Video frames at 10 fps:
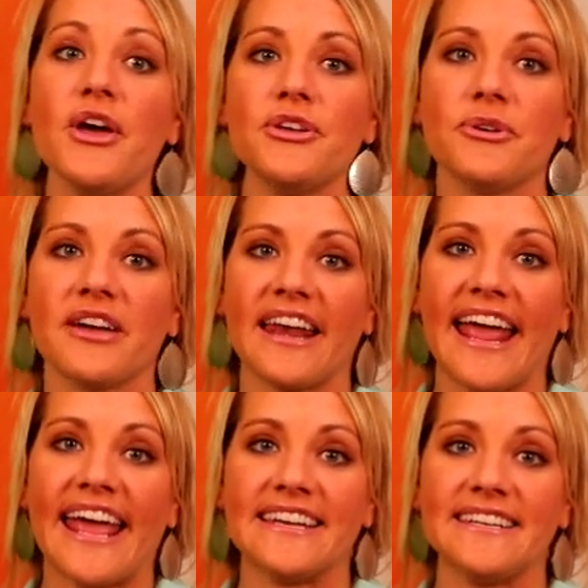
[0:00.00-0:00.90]
You can get a
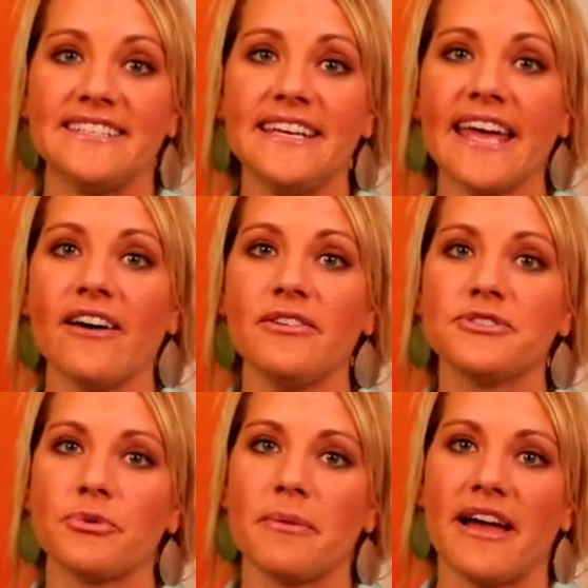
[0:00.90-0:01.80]
handy decal
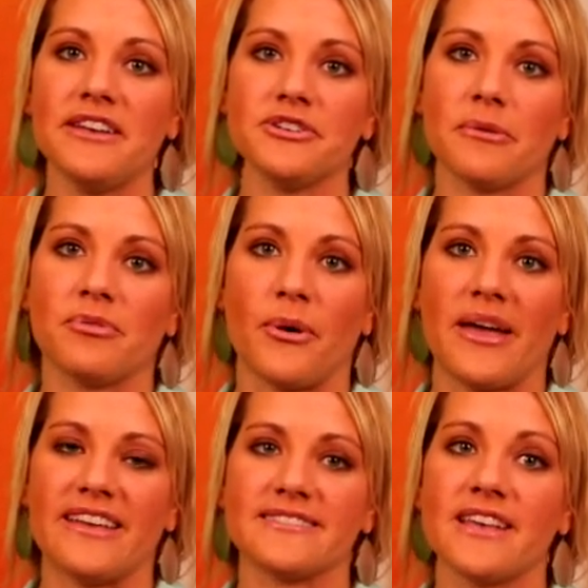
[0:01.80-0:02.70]
to remind your
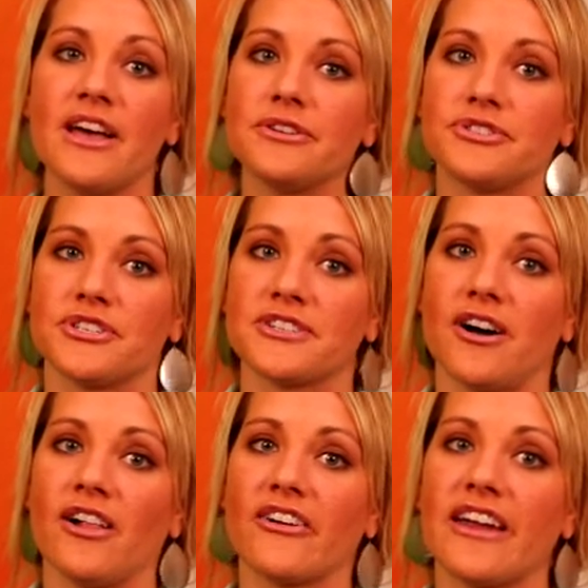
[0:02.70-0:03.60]
employees just
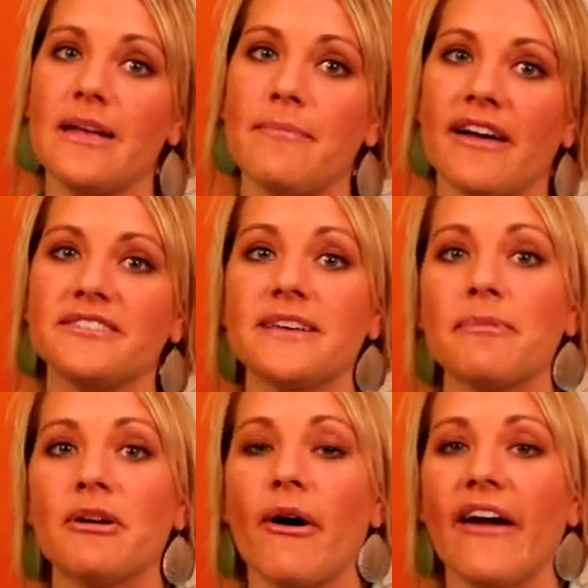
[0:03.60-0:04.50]
call or email
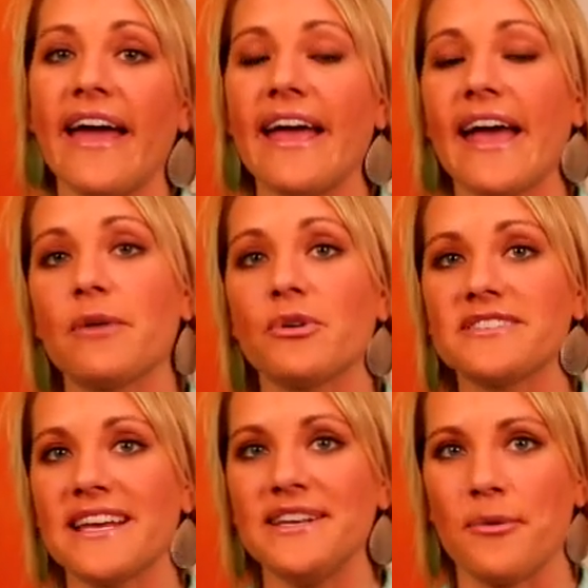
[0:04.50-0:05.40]
WRA and we'll
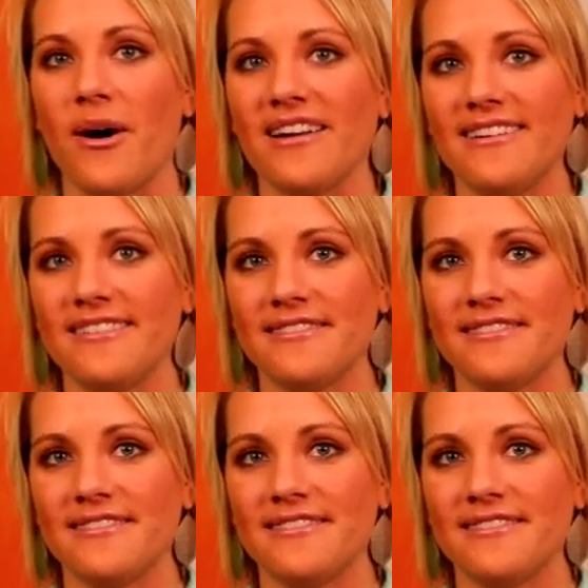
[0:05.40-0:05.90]
send you one.